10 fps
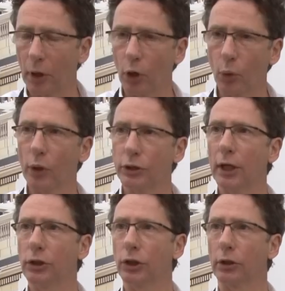A
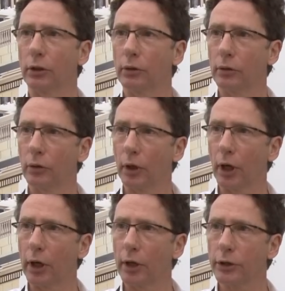quotation
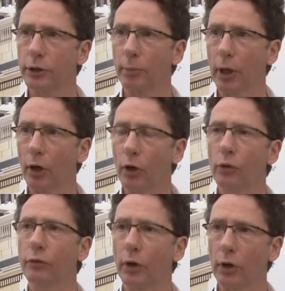occurs to me
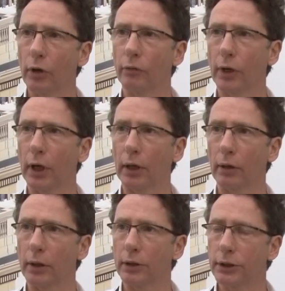over and over again
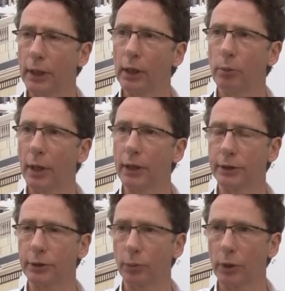on a daily
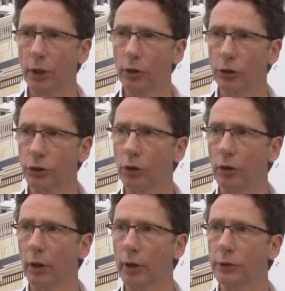basis within the
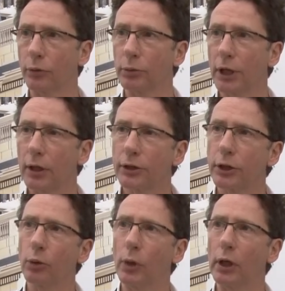studio, and it's from
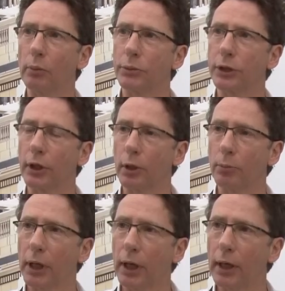Tennessee Williams. And at the
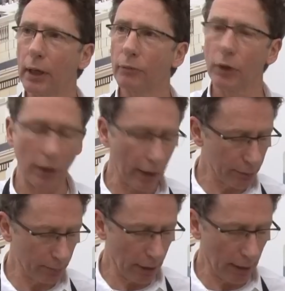beginning of the
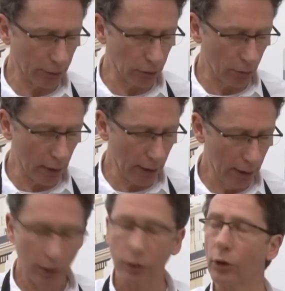Glass Menagerie,
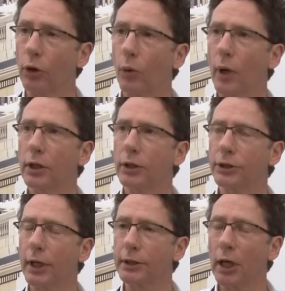the narrator
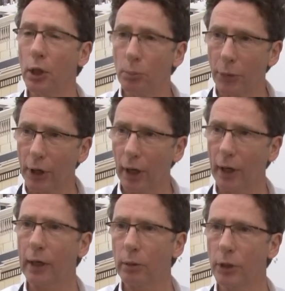says, "But
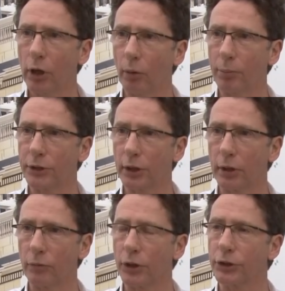I am the
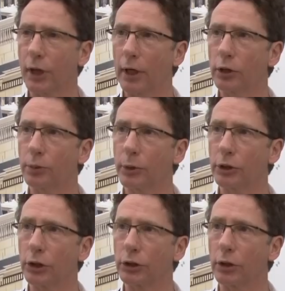opposite of the stage
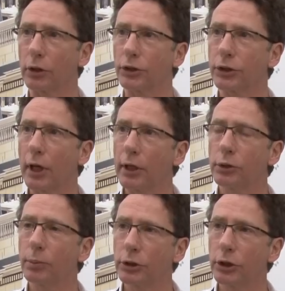magician. The
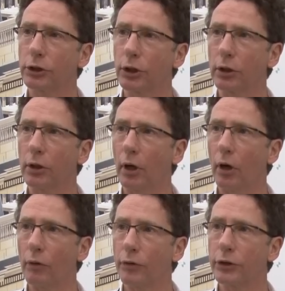stage magician
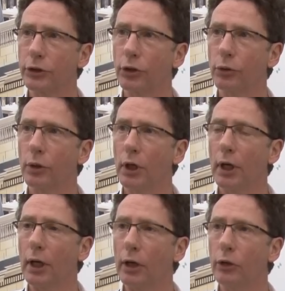offers you
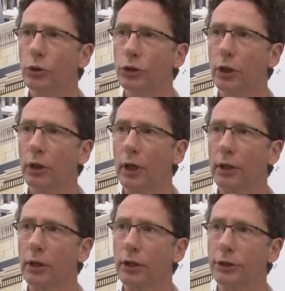illusion
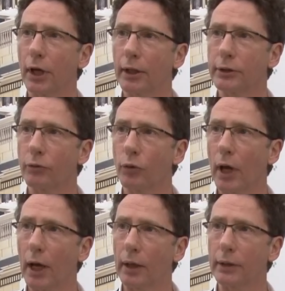in the disguise of
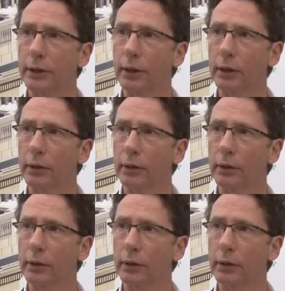reality.